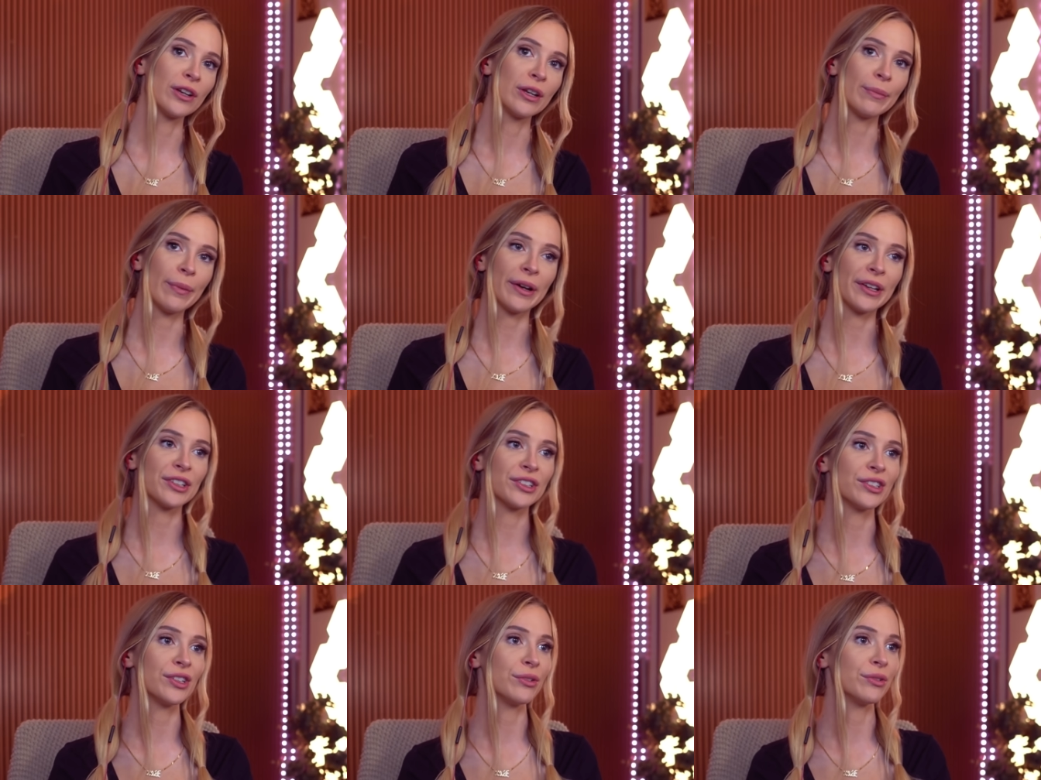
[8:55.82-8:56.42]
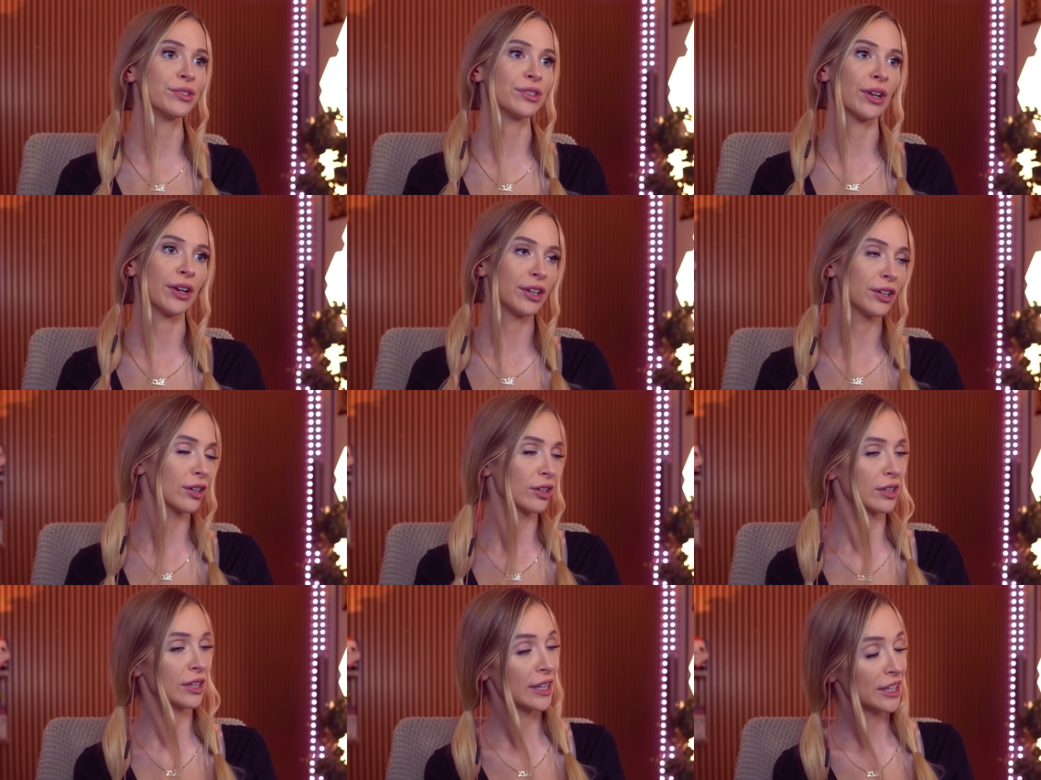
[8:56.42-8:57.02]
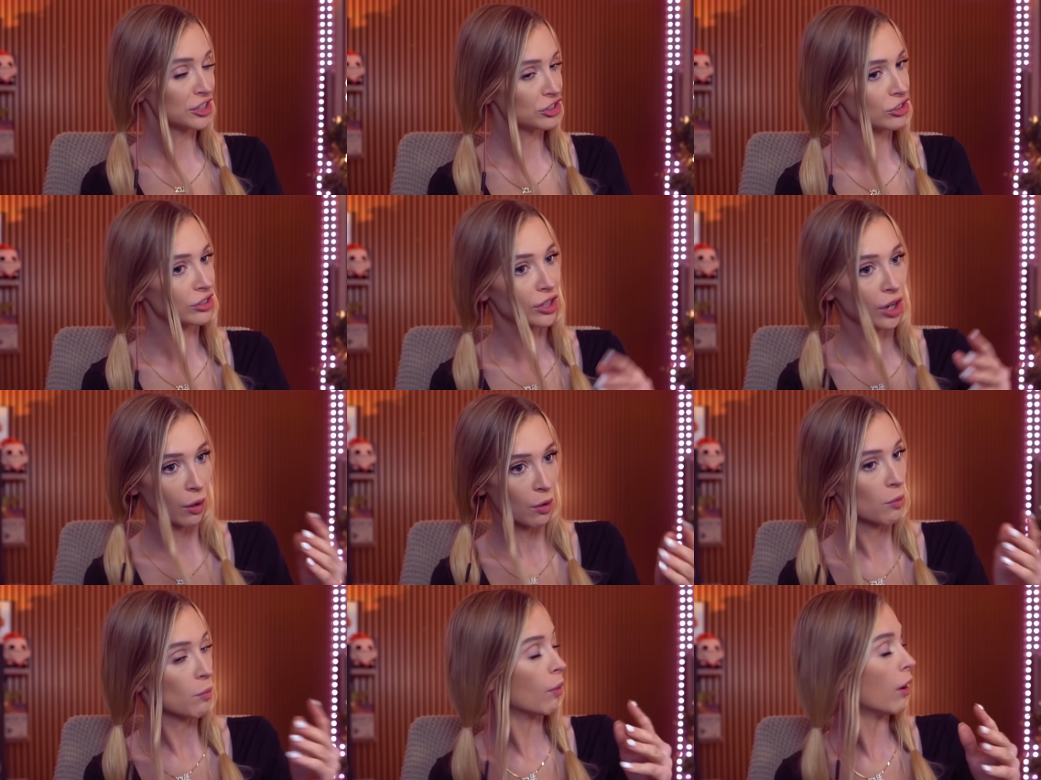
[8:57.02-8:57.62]
about your suit, So You could literally
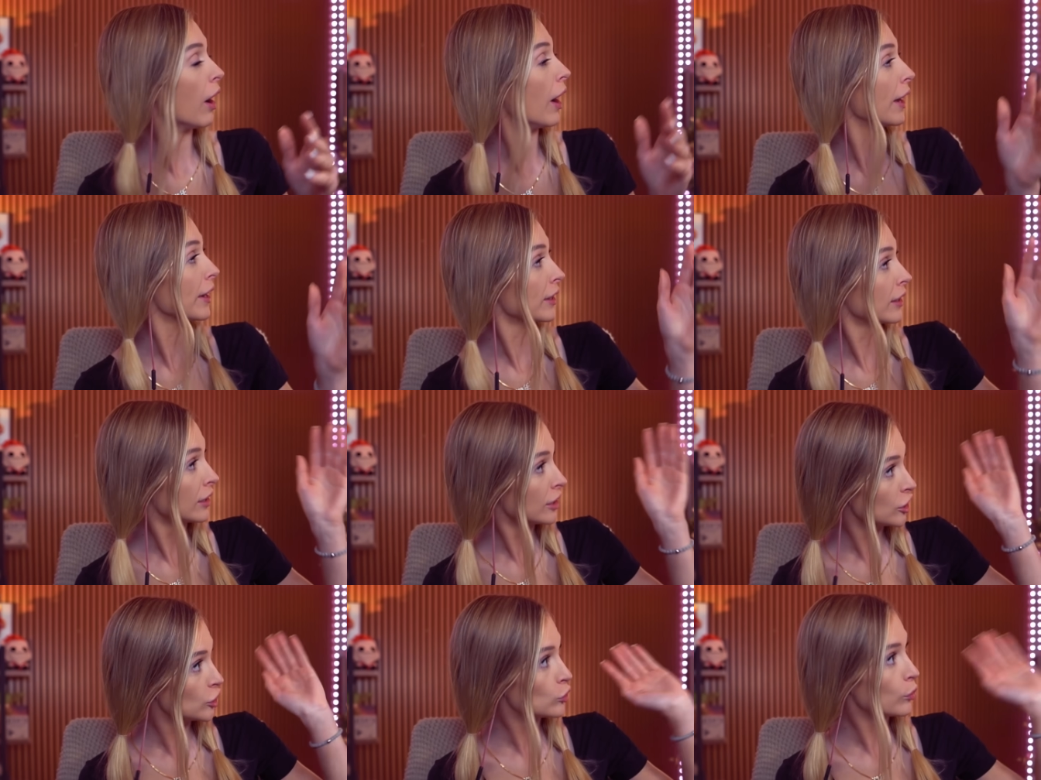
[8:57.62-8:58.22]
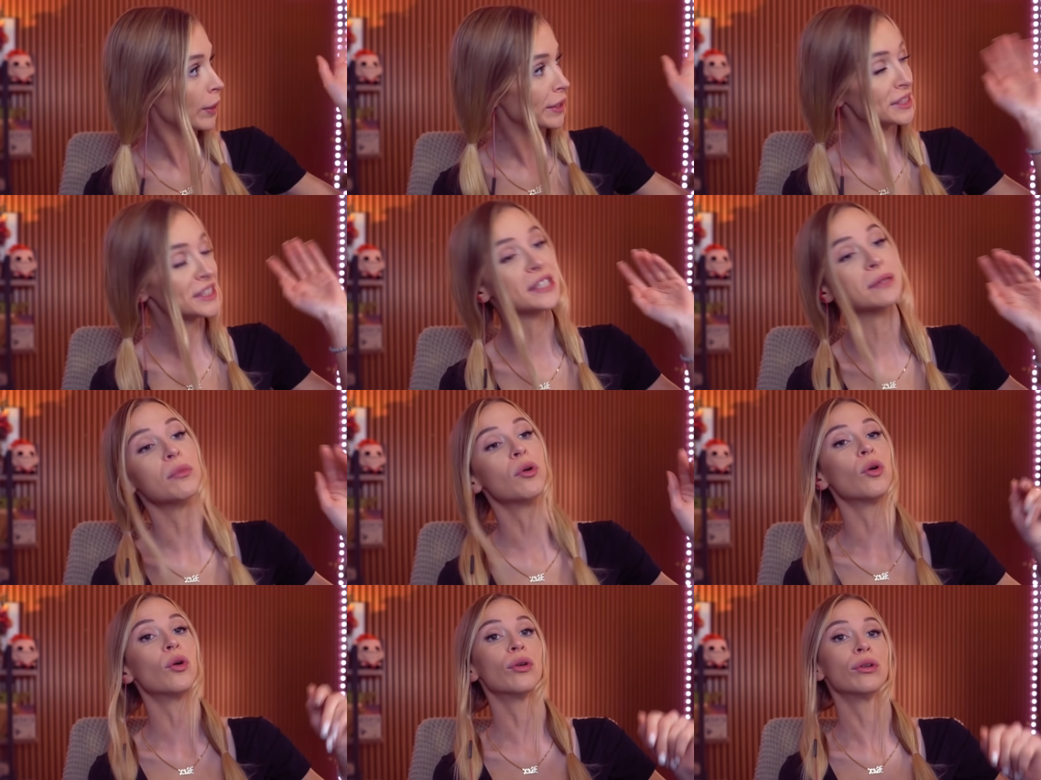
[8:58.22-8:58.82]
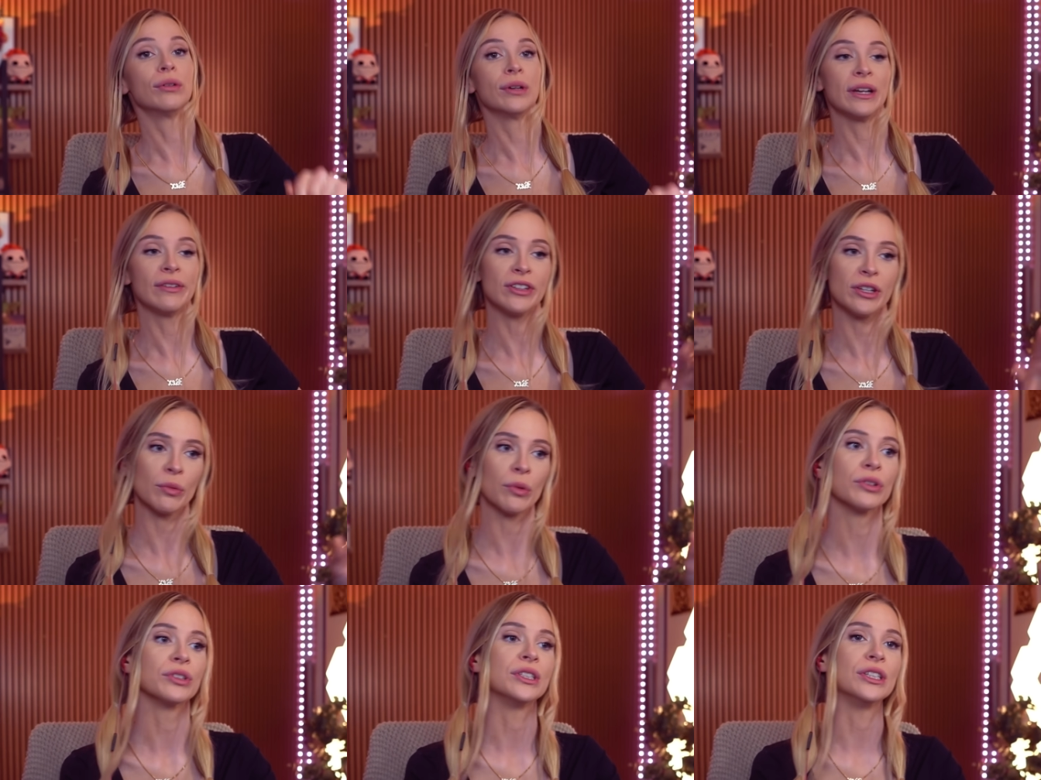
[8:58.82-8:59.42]
go and buy 20 more if you
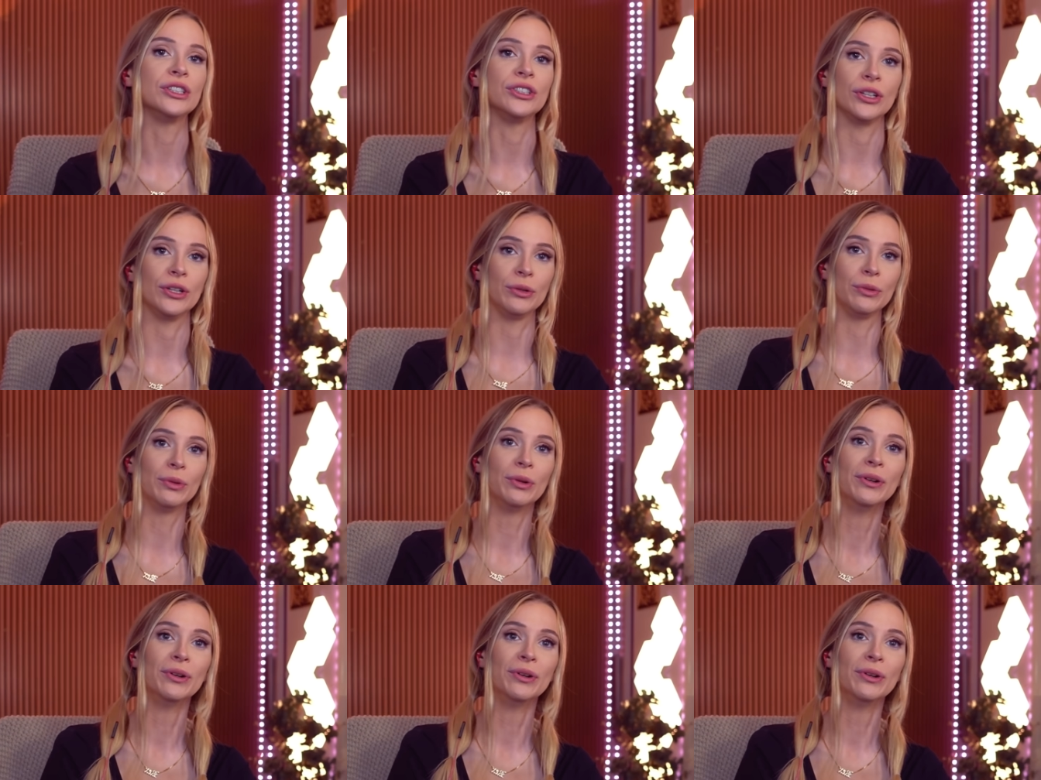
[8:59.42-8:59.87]
wanted to.